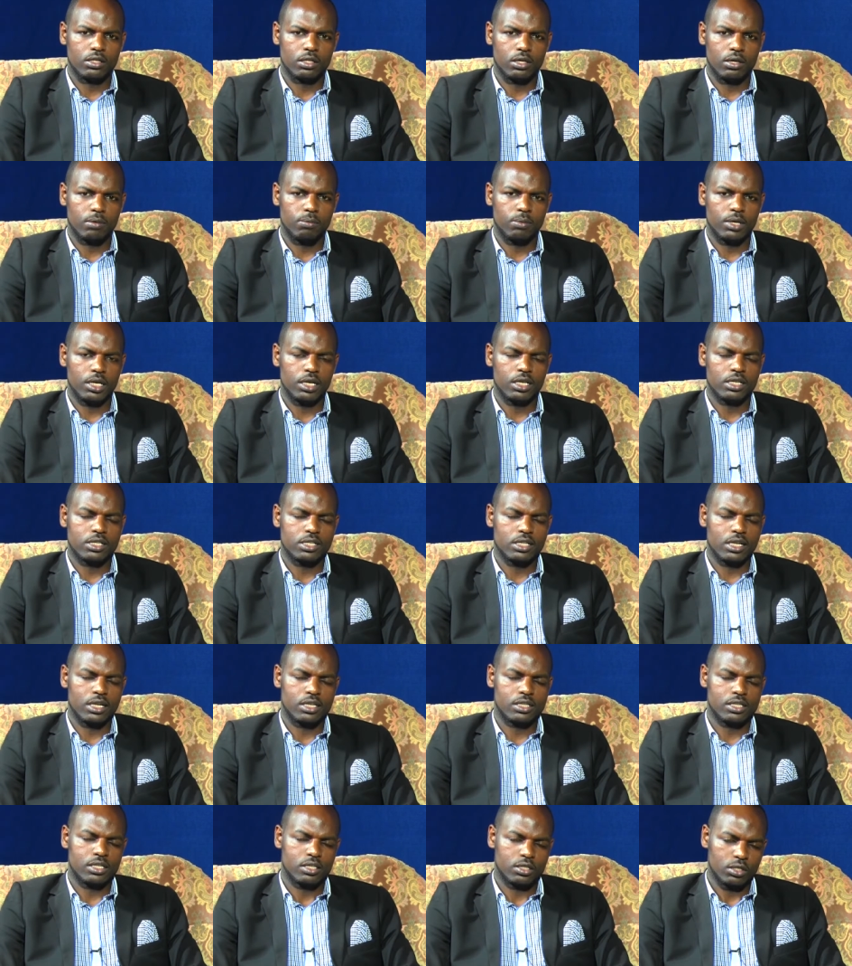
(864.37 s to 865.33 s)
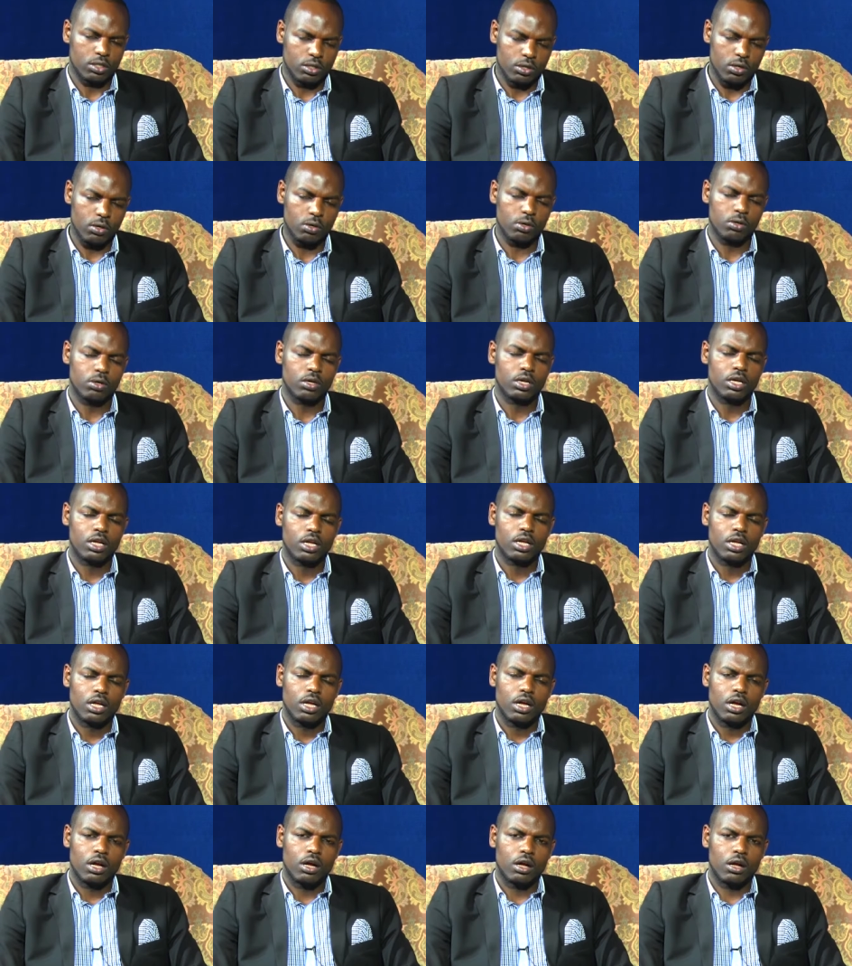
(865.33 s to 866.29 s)
Minister's Show
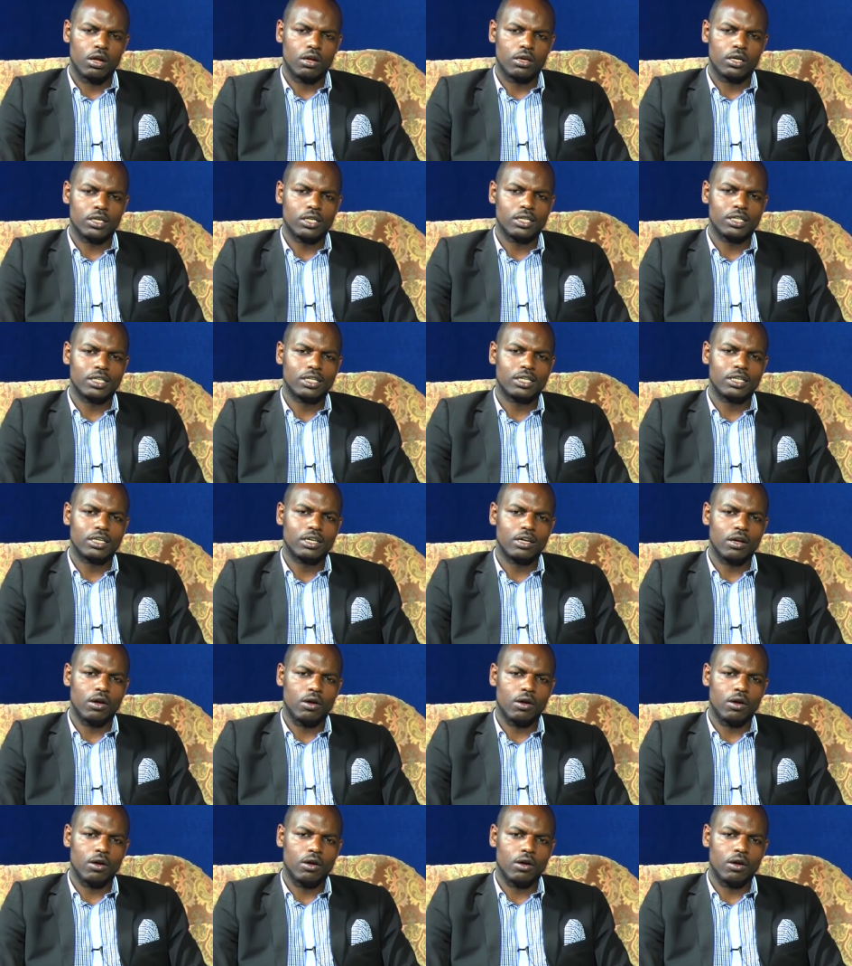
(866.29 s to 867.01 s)
only